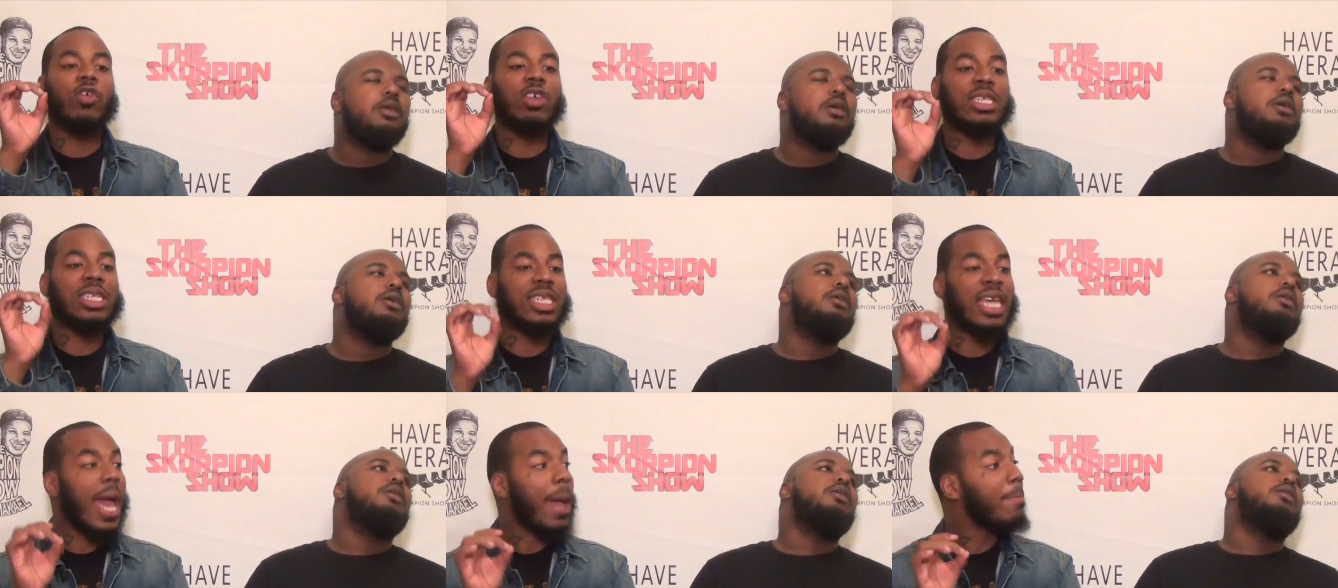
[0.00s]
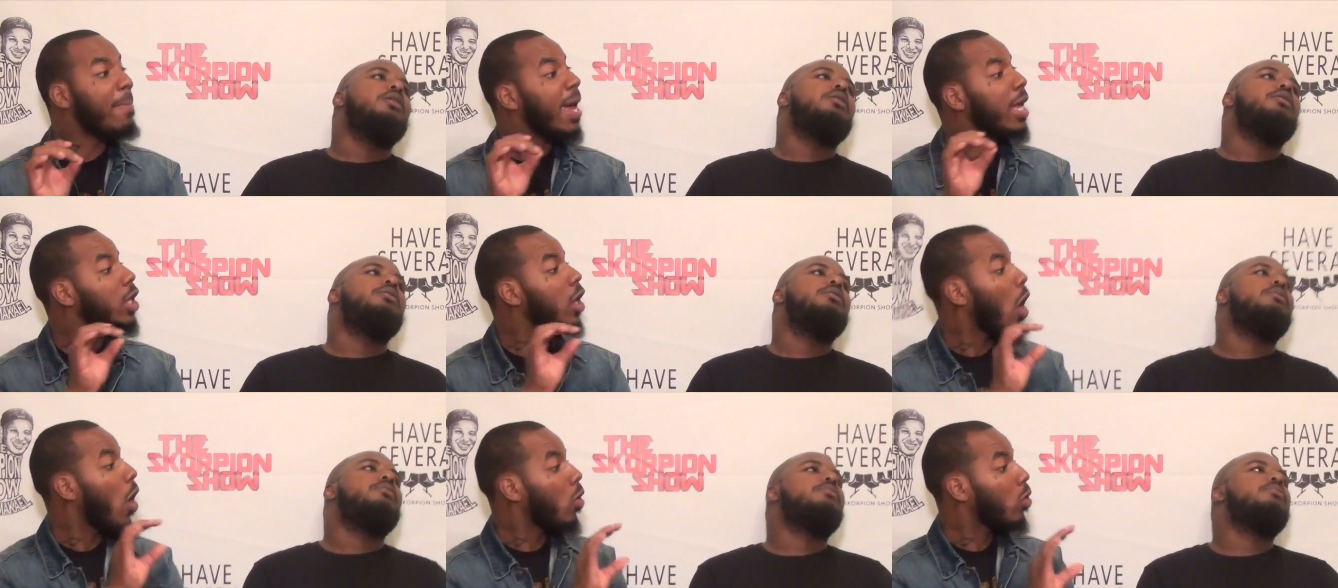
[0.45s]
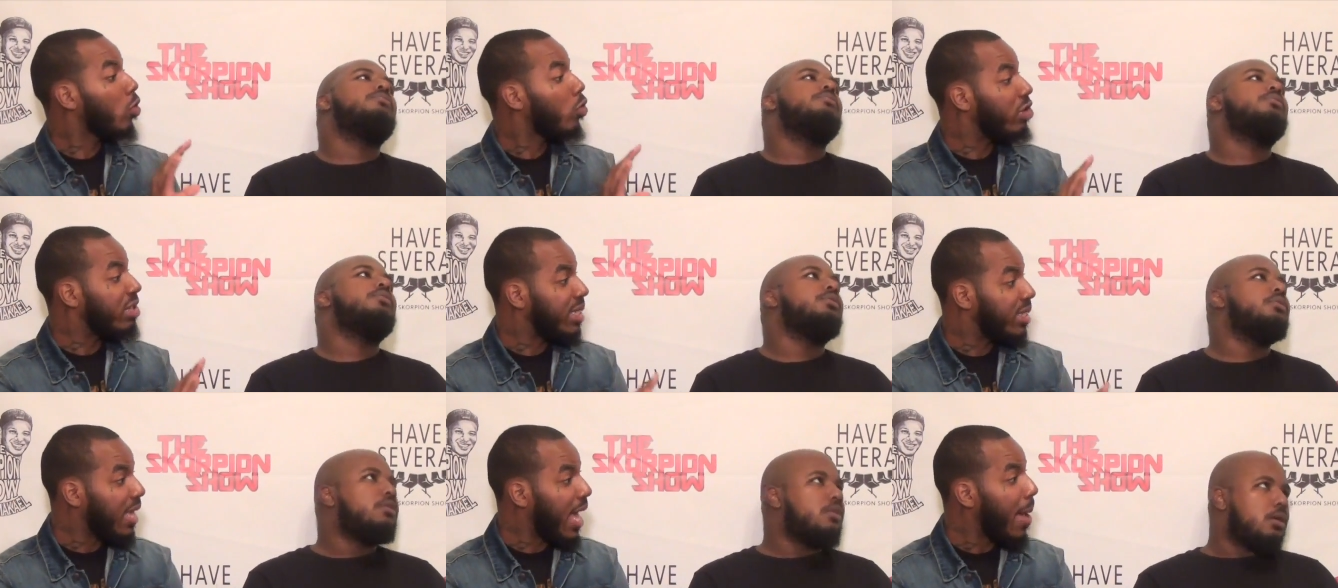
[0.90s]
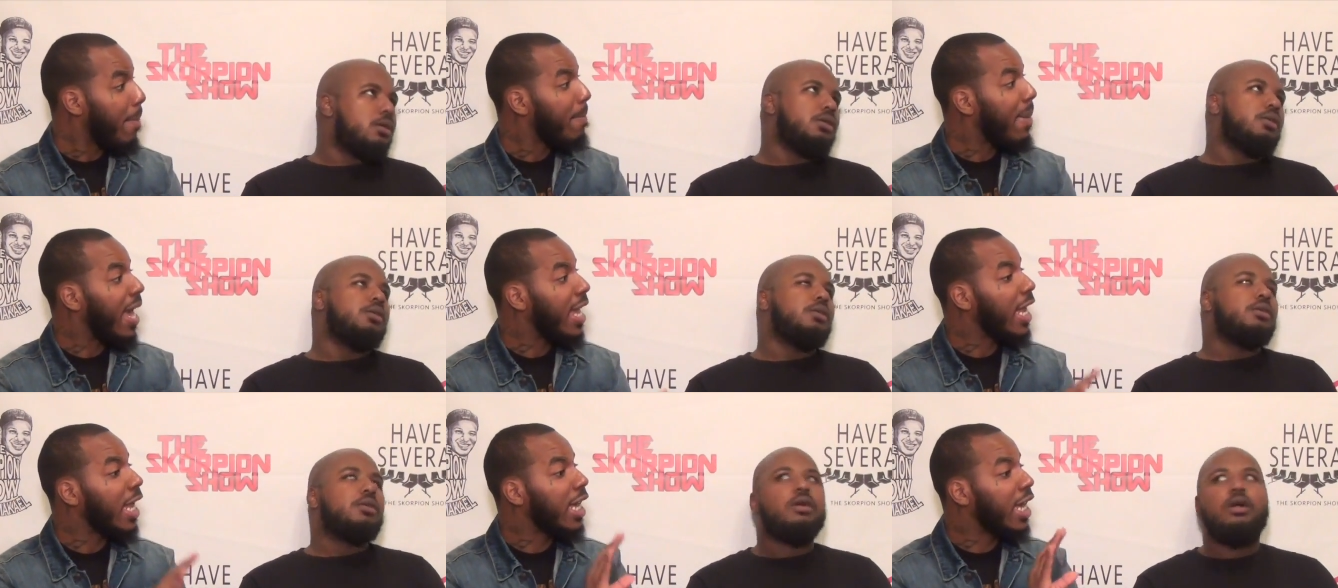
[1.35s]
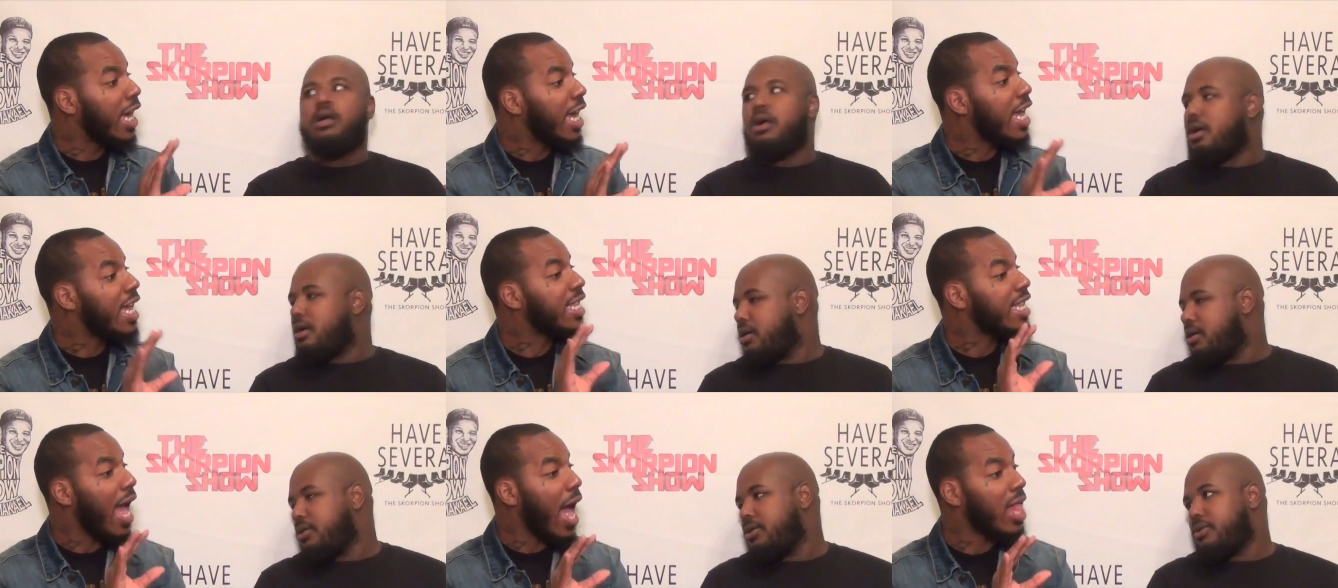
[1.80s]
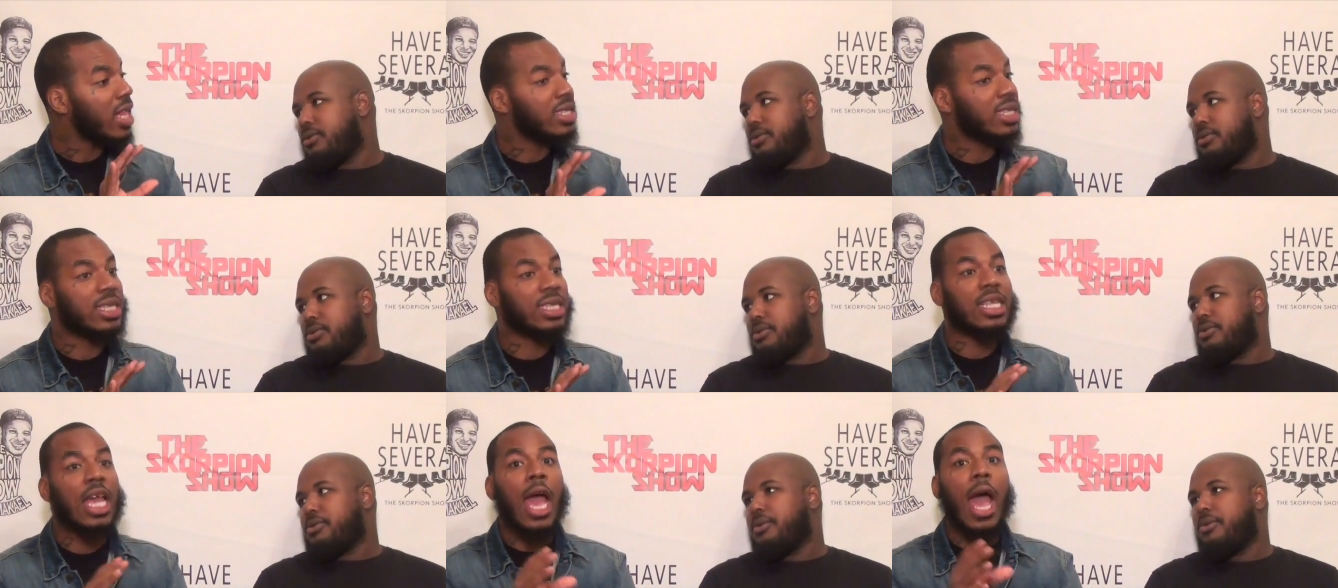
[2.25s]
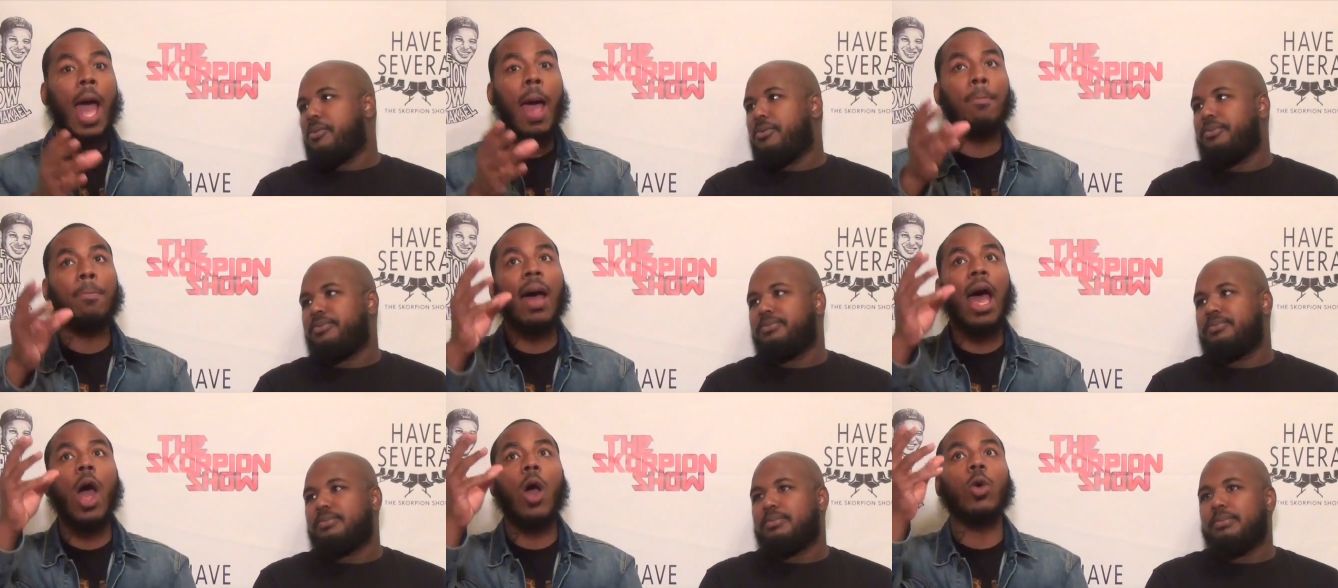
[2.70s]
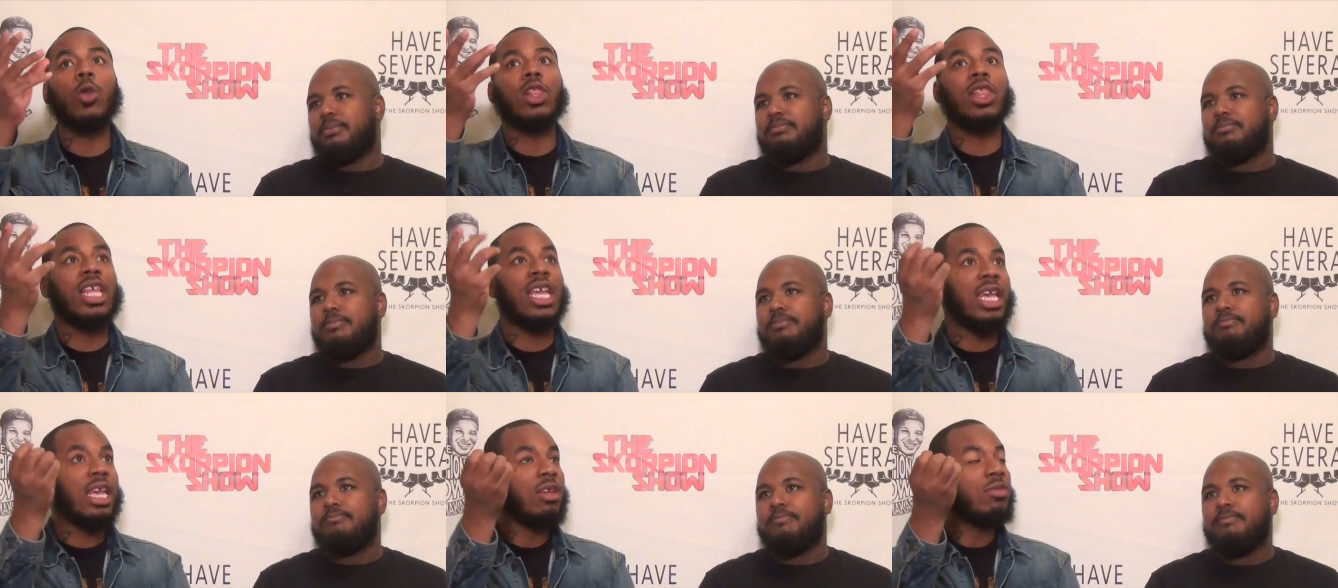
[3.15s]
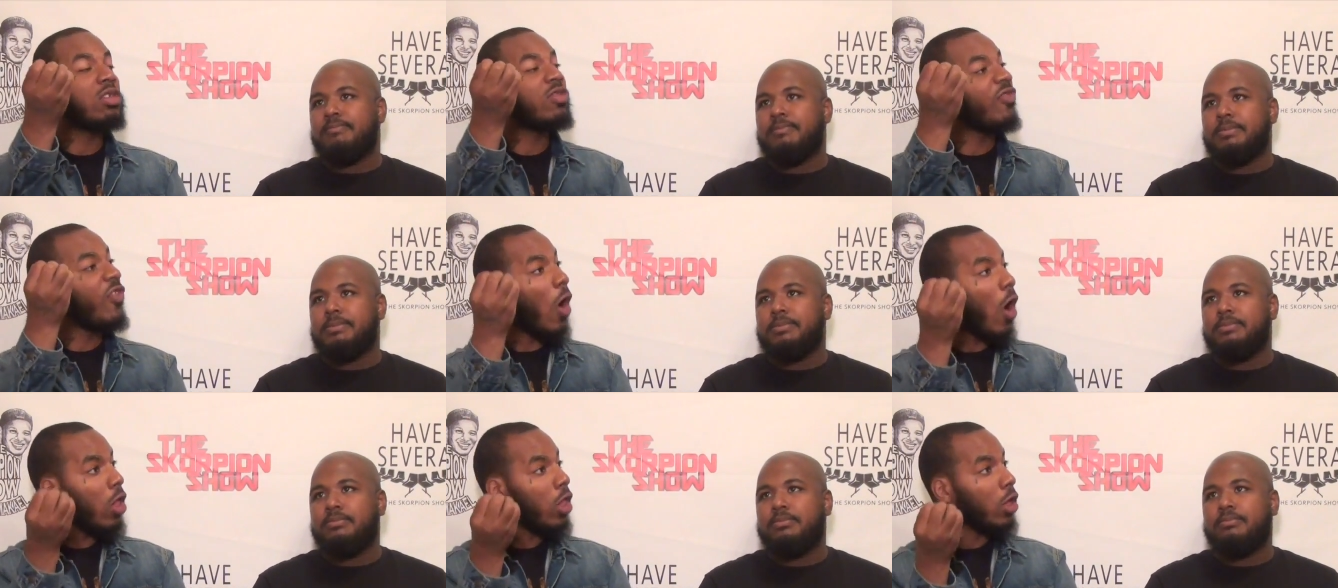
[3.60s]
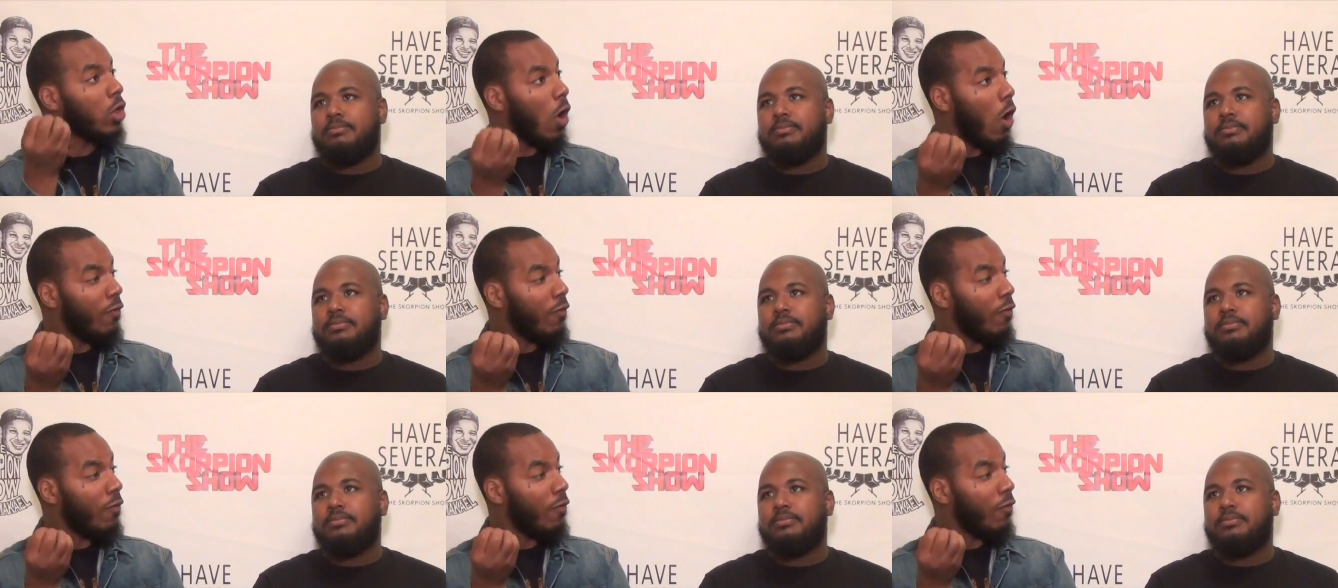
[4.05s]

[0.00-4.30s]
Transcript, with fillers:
Speaker 1: Chrisette made no. Chrisette uh-huh. made a good analysis about leaves falling